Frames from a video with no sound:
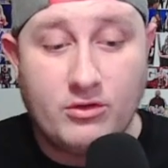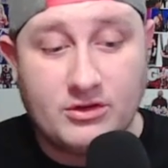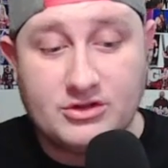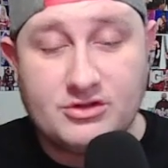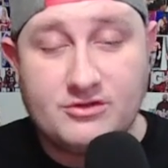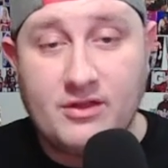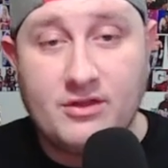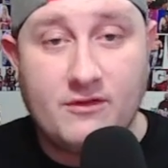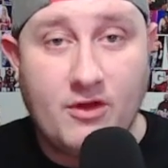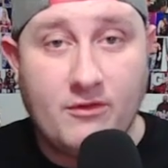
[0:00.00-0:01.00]
and strength
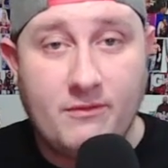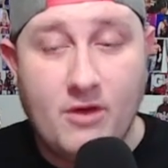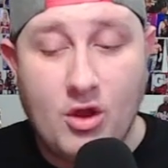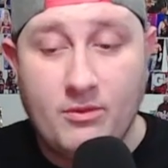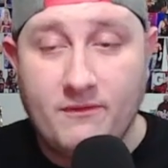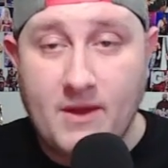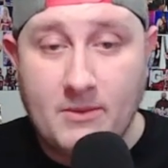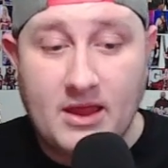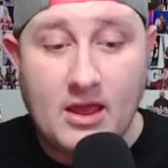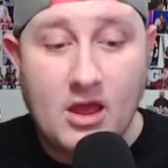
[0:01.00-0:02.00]
of
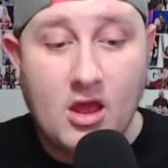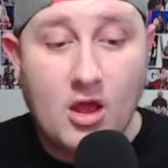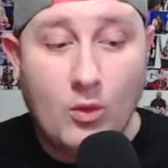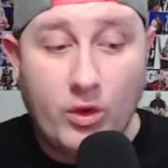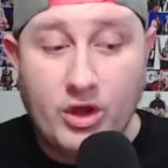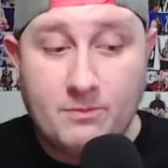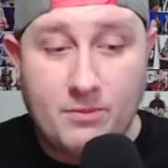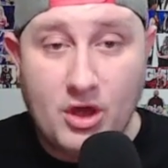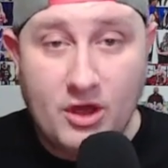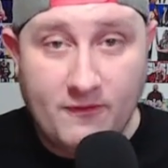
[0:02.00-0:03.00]
Obafemi worked
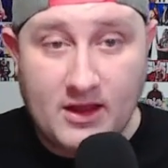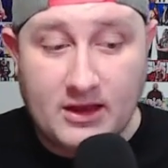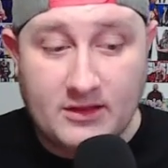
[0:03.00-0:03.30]
perfectly.